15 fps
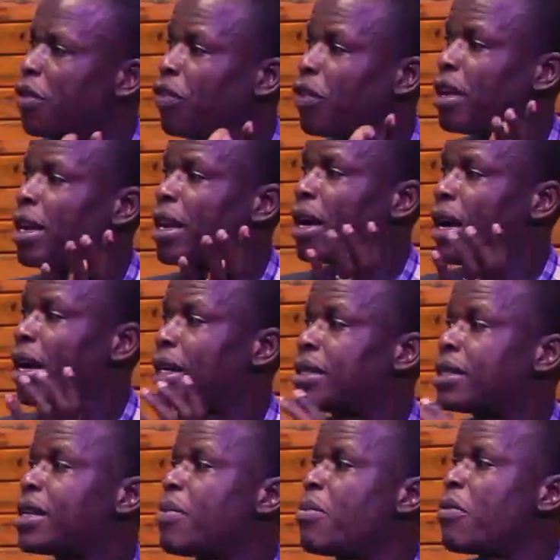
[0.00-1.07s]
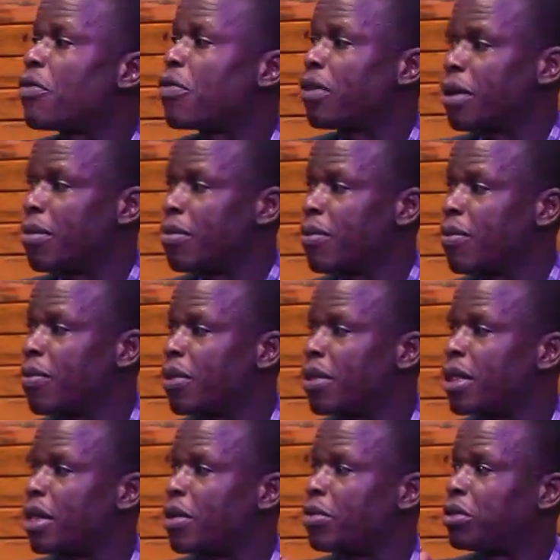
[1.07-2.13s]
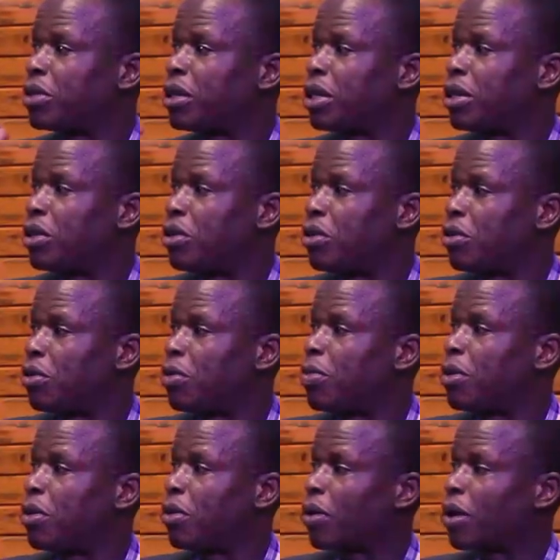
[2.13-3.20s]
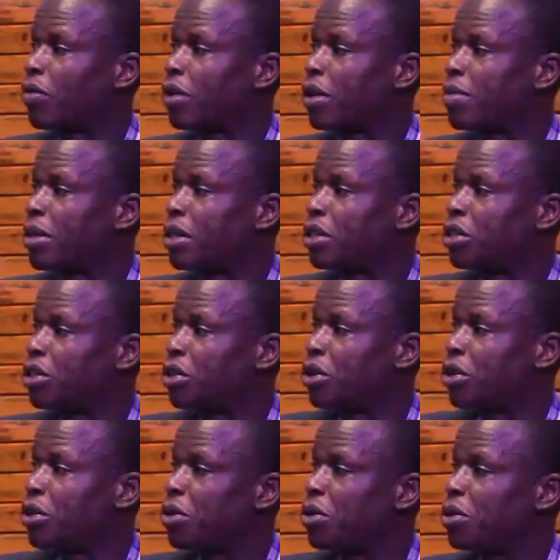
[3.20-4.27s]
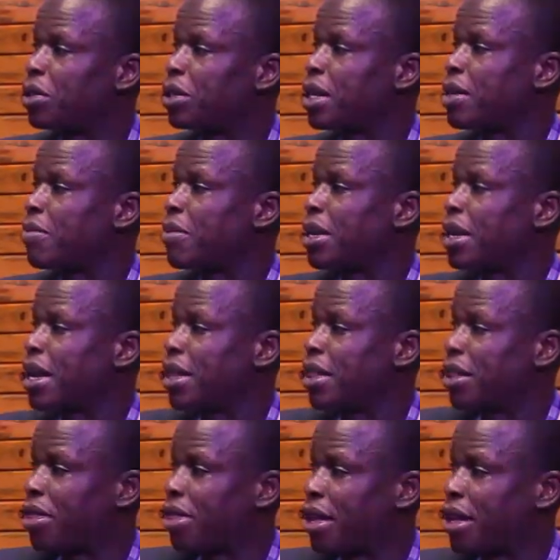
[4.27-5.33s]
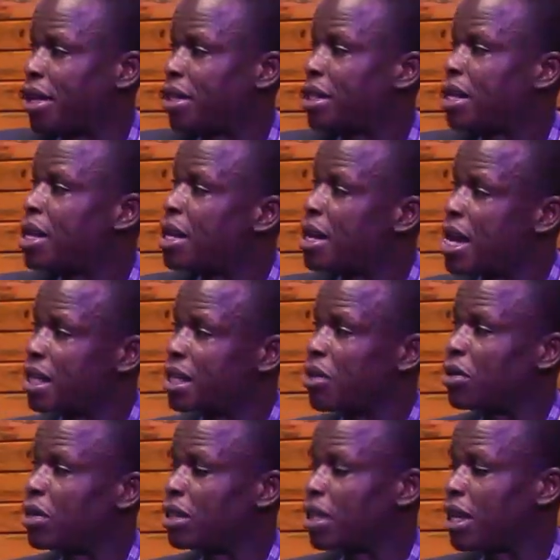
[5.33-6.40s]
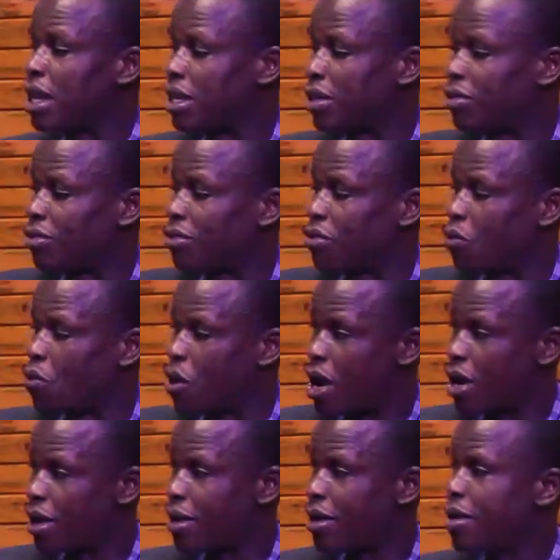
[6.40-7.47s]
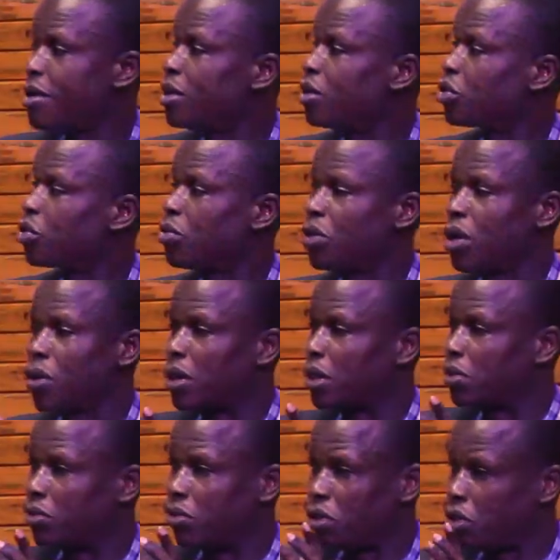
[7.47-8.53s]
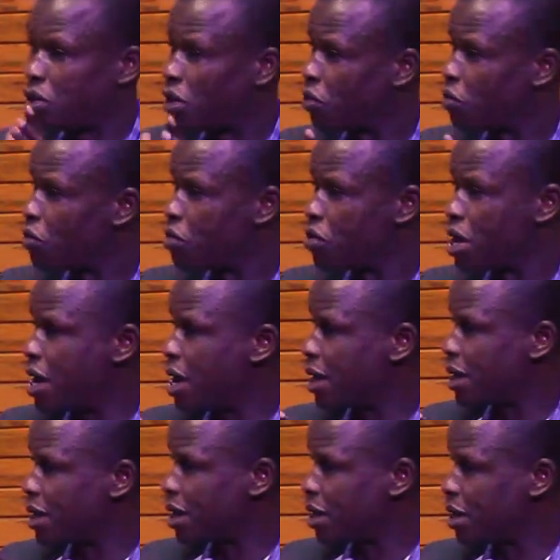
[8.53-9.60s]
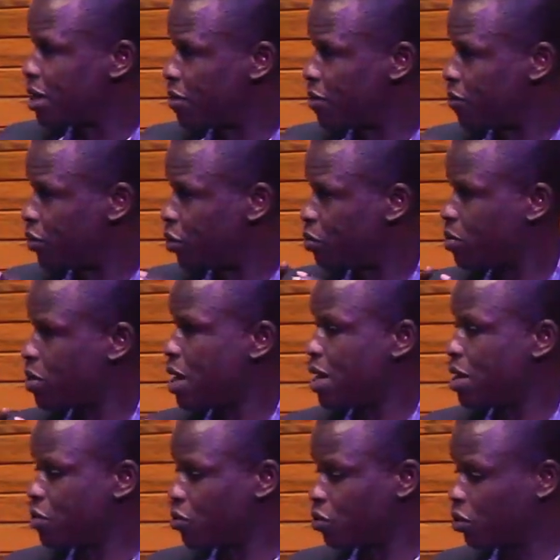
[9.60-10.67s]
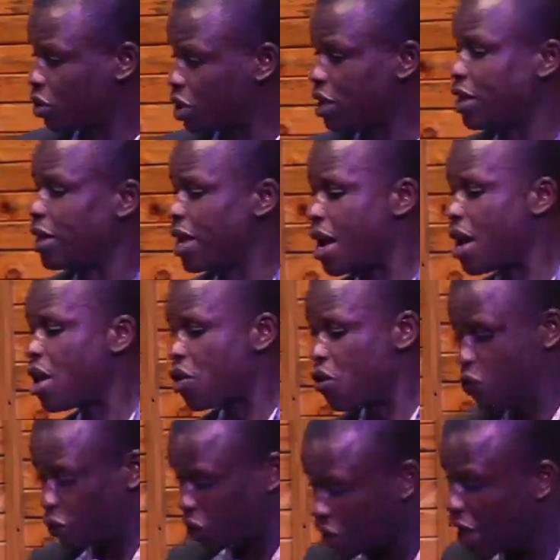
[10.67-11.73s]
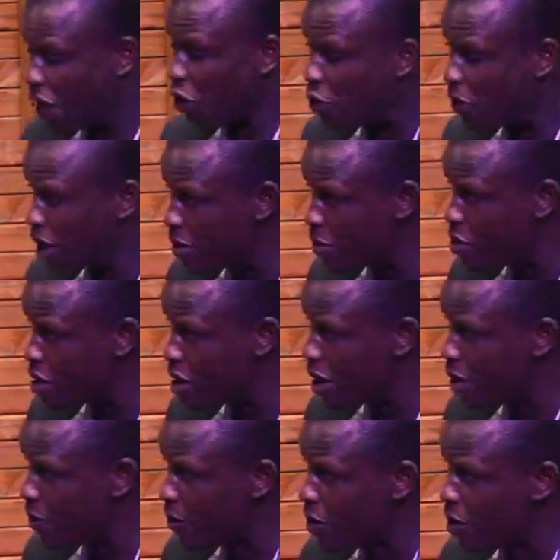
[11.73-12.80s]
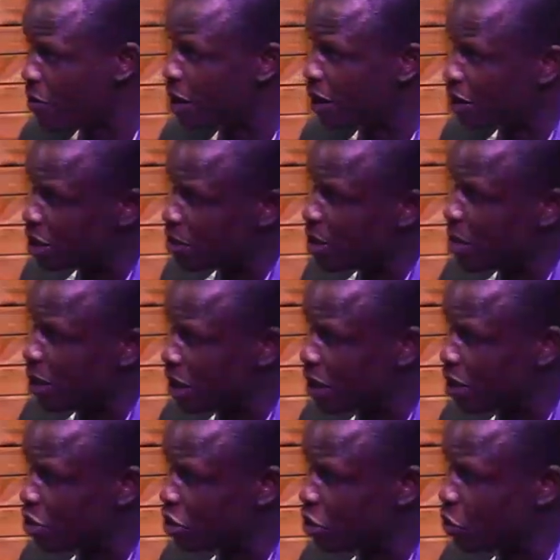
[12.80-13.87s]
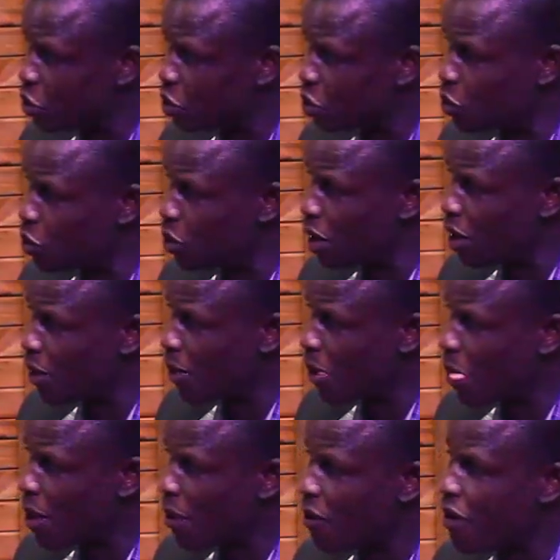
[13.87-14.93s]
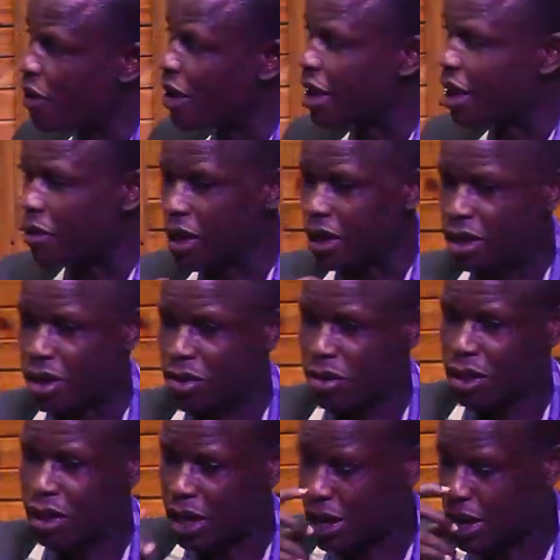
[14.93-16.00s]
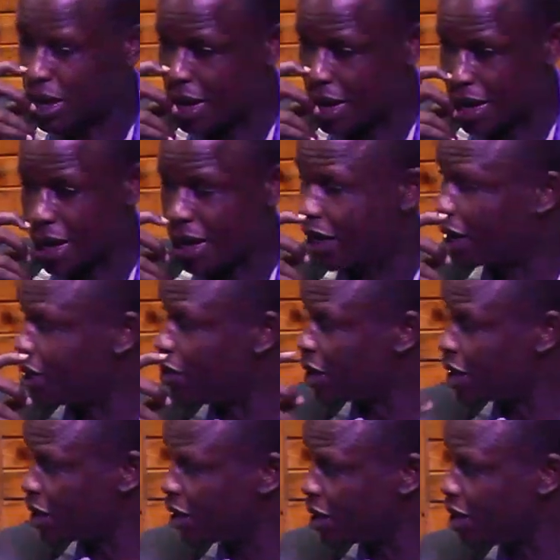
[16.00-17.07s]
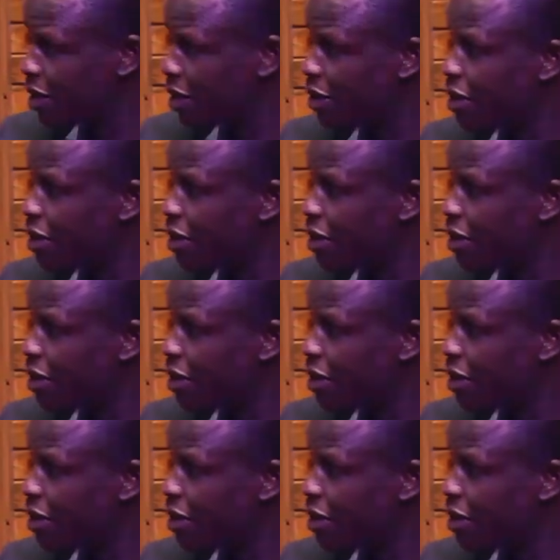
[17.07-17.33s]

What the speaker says: Then some of them, they will send you pornographic materials and many other things. That's how these guys would work. Nsubuga was very good at that. Now, Nsubuga, he would sit there. You see a human body, but remember, he did not go to school. He was not educated.